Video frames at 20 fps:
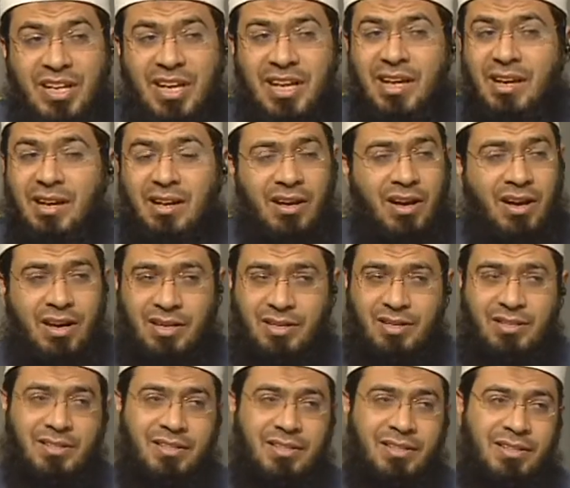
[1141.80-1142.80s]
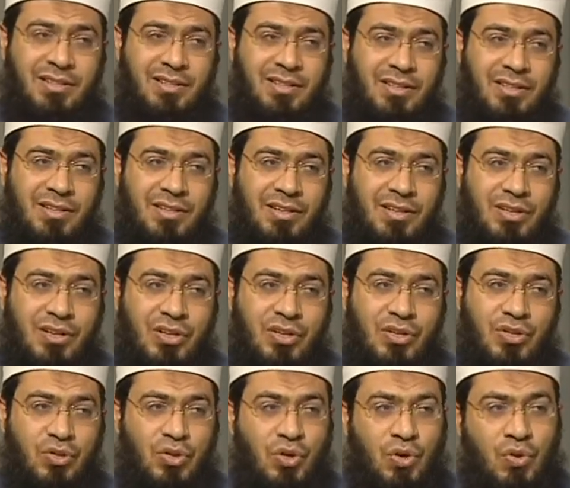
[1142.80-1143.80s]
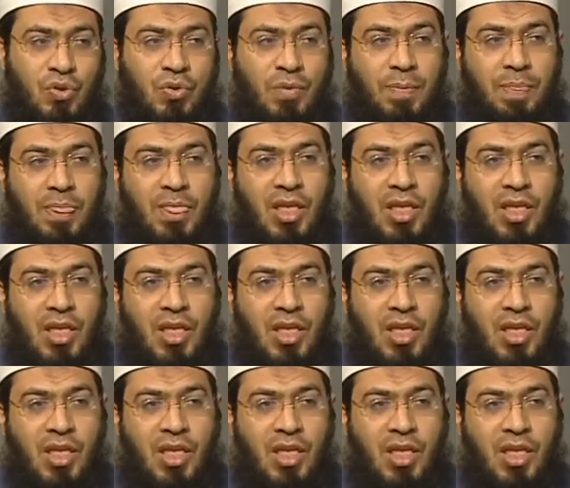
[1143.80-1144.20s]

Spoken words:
day and night. So